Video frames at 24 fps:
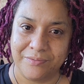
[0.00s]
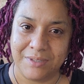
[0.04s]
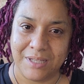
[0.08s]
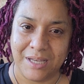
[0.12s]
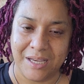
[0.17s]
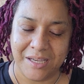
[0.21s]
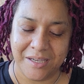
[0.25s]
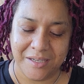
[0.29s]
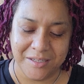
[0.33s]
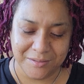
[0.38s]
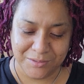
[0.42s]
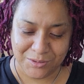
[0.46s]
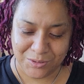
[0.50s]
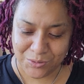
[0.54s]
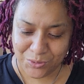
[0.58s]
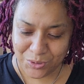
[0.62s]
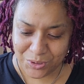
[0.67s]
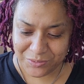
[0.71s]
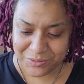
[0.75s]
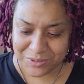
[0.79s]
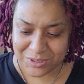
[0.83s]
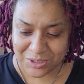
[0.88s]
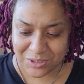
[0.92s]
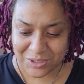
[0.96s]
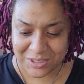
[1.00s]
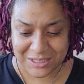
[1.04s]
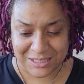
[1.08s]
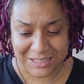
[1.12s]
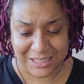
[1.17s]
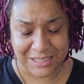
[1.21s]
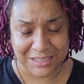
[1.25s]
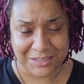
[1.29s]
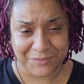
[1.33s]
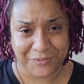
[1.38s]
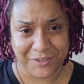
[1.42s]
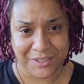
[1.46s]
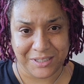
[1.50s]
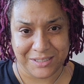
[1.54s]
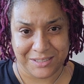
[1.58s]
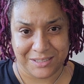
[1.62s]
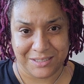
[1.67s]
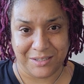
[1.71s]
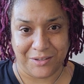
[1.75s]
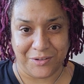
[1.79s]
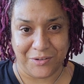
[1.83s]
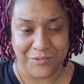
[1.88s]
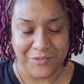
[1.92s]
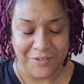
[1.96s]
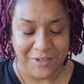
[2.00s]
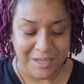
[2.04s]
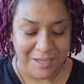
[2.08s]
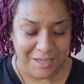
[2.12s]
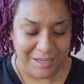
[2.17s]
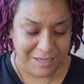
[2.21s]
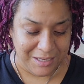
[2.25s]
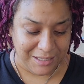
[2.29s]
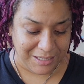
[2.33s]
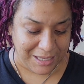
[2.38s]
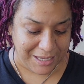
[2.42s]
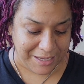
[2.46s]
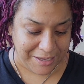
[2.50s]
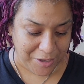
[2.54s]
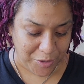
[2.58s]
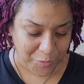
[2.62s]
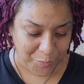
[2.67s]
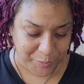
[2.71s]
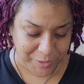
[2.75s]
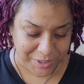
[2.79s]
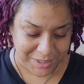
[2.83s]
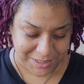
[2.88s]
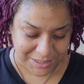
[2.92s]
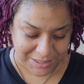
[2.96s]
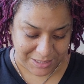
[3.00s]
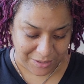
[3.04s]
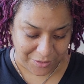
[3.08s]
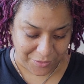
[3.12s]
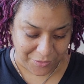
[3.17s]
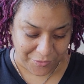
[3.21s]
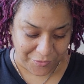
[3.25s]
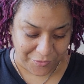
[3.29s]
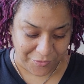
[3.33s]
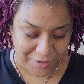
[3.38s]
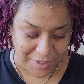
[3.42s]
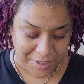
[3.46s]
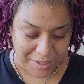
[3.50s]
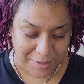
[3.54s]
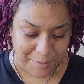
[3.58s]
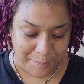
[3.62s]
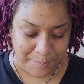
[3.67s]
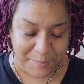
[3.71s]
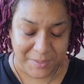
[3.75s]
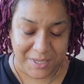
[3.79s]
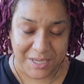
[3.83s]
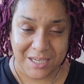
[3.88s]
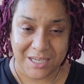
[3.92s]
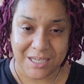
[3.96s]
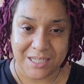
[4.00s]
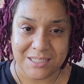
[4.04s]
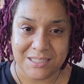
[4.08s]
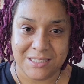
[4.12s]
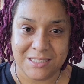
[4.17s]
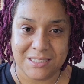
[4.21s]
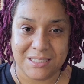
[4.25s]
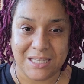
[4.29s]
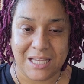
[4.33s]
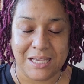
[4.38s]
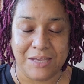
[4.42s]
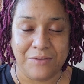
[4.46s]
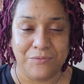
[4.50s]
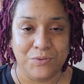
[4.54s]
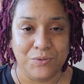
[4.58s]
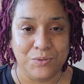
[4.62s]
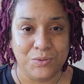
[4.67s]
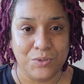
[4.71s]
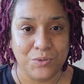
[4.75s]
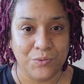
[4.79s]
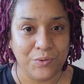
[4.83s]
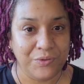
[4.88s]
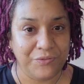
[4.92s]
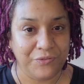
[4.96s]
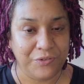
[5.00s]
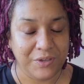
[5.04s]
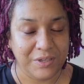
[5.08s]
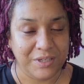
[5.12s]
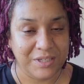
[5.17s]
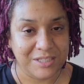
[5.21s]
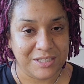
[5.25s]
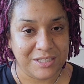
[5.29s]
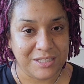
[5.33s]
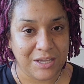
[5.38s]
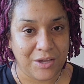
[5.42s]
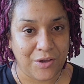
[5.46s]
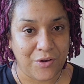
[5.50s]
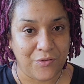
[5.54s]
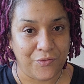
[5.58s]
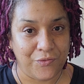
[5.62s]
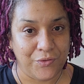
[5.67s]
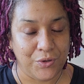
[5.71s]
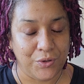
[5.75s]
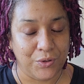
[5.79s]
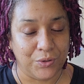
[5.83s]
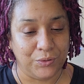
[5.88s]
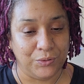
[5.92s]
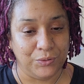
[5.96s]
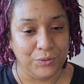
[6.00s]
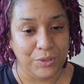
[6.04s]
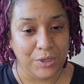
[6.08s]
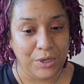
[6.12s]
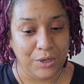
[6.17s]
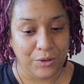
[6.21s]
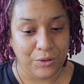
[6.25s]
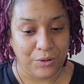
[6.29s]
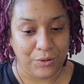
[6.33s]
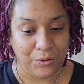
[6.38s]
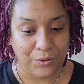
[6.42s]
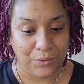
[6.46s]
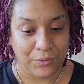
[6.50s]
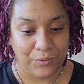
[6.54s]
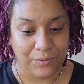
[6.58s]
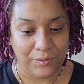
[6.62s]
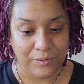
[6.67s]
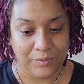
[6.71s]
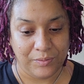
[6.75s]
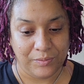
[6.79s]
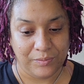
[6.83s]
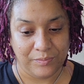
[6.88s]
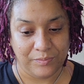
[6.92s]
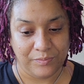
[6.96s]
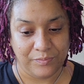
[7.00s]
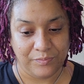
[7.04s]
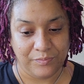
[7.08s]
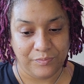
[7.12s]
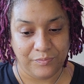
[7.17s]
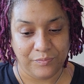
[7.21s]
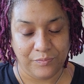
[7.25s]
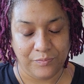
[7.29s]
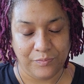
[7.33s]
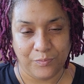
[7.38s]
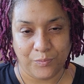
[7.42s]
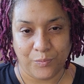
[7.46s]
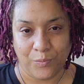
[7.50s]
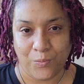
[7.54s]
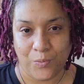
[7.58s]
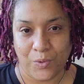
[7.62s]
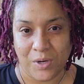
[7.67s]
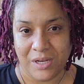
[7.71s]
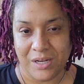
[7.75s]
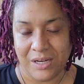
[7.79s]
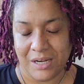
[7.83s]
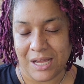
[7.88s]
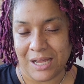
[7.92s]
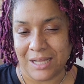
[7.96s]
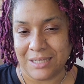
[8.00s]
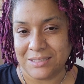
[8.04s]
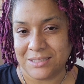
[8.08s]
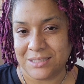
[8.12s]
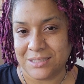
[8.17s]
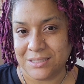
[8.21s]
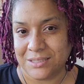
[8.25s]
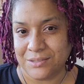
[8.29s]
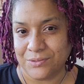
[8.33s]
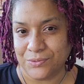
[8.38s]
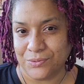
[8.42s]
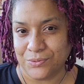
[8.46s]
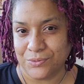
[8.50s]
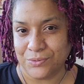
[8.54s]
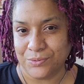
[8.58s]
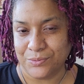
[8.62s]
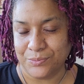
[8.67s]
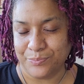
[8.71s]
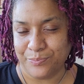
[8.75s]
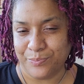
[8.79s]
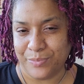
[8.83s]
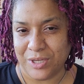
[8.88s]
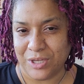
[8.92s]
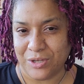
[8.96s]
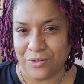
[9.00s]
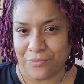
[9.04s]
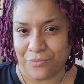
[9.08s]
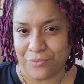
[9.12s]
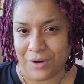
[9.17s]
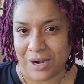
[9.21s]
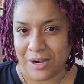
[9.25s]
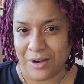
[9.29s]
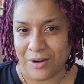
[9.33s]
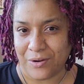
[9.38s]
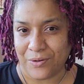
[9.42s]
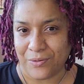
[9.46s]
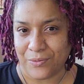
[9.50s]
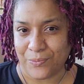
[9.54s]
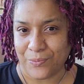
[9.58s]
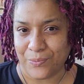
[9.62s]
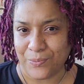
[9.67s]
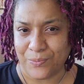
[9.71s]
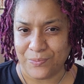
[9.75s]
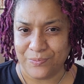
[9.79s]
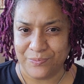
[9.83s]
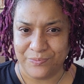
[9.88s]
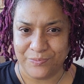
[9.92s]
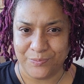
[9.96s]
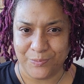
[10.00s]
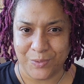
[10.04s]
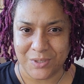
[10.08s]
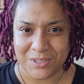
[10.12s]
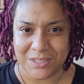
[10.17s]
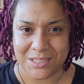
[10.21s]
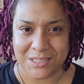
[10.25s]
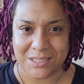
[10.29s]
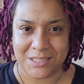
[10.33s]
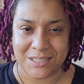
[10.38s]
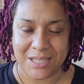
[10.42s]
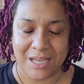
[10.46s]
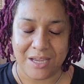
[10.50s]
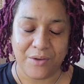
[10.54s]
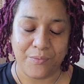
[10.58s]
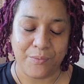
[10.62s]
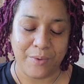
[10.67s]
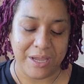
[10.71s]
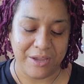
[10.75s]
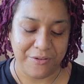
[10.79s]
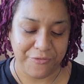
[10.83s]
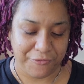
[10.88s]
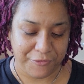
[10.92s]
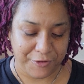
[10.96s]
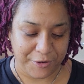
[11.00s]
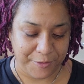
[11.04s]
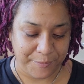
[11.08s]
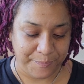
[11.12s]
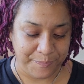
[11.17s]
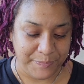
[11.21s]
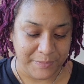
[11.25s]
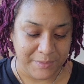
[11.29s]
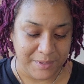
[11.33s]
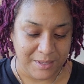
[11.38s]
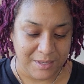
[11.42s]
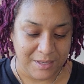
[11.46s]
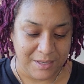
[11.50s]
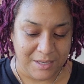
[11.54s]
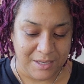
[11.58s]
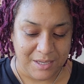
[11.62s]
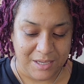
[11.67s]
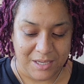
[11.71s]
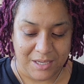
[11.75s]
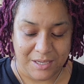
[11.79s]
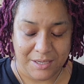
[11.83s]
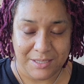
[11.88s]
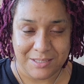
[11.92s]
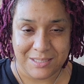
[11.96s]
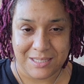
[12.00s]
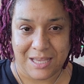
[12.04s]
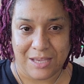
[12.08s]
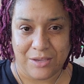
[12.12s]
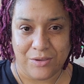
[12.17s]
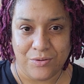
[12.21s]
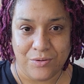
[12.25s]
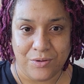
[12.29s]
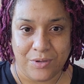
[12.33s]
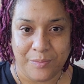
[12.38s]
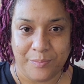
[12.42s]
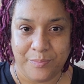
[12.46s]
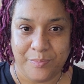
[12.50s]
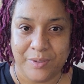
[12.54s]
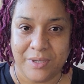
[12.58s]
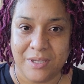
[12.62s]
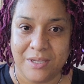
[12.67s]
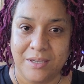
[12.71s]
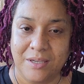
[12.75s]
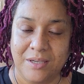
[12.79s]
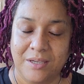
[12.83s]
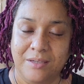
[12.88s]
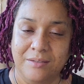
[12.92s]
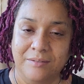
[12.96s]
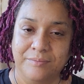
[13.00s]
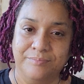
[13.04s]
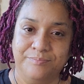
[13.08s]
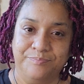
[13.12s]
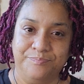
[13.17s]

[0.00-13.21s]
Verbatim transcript: Like do the return to something for yourself. Like help yourself. Because it's like if you do it for yourself, you'll know what not to be around, what to stay away from. It's like you could be